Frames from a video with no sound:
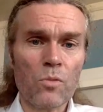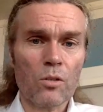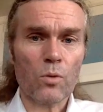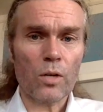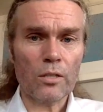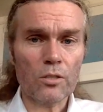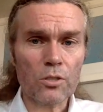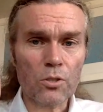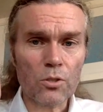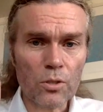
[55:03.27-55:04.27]
When you
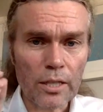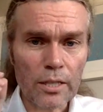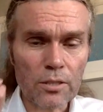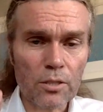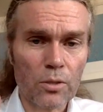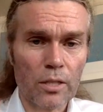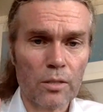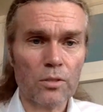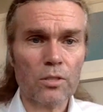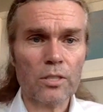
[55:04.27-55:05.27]
truly integrate,
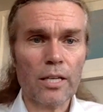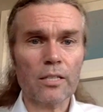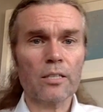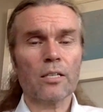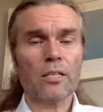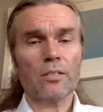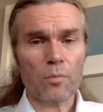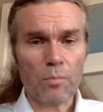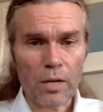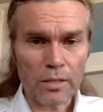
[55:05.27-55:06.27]
when you take your
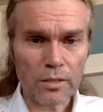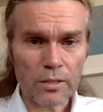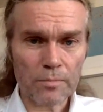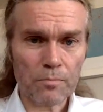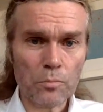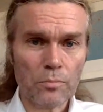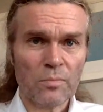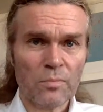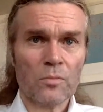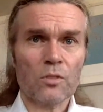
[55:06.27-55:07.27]
mind
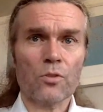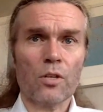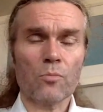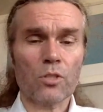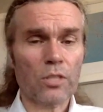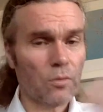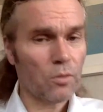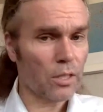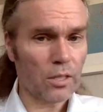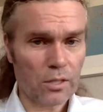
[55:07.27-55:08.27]
because
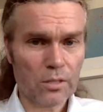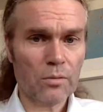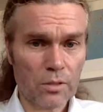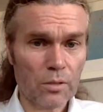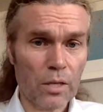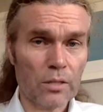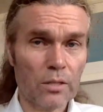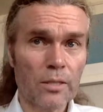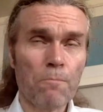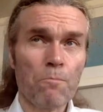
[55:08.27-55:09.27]
everything is the mind,
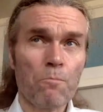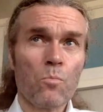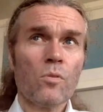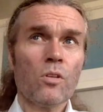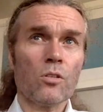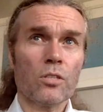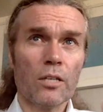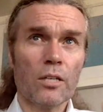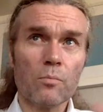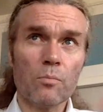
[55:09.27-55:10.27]
you
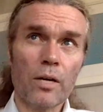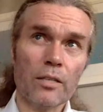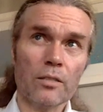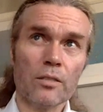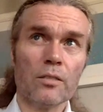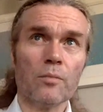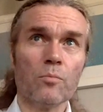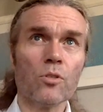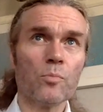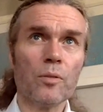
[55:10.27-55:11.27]
take the mind, and
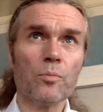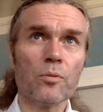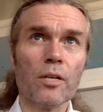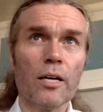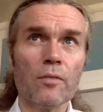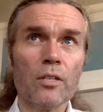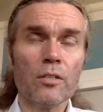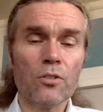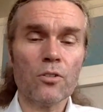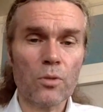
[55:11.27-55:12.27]
most people have
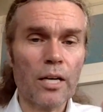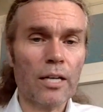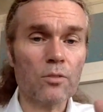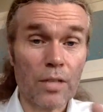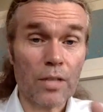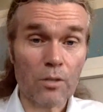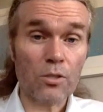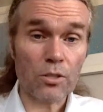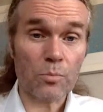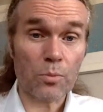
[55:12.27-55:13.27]

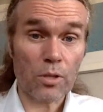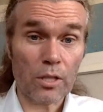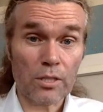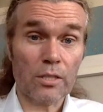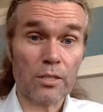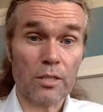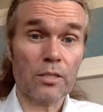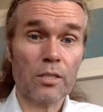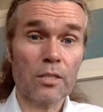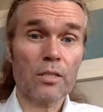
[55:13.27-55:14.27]
300,000
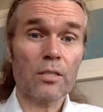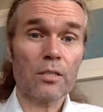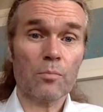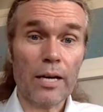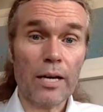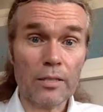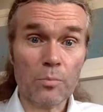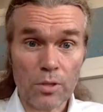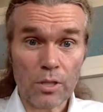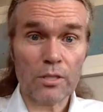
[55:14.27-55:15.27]
processes, mind
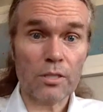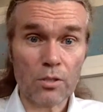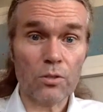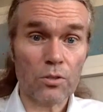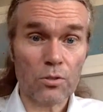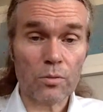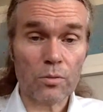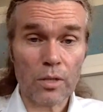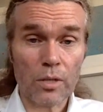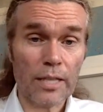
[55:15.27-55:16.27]
processes going through the
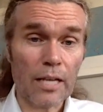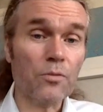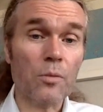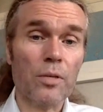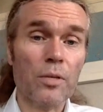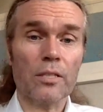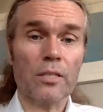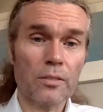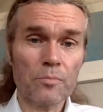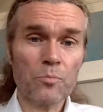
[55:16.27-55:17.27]
mind every
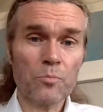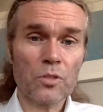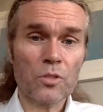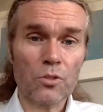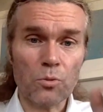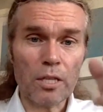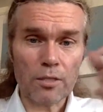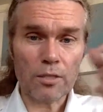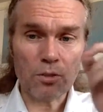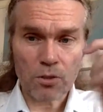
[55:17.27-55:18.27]
minute.
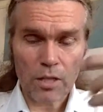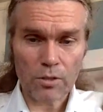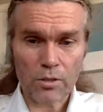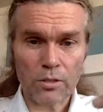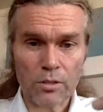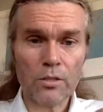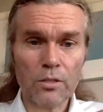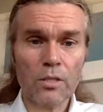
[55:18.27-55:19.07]
300,000.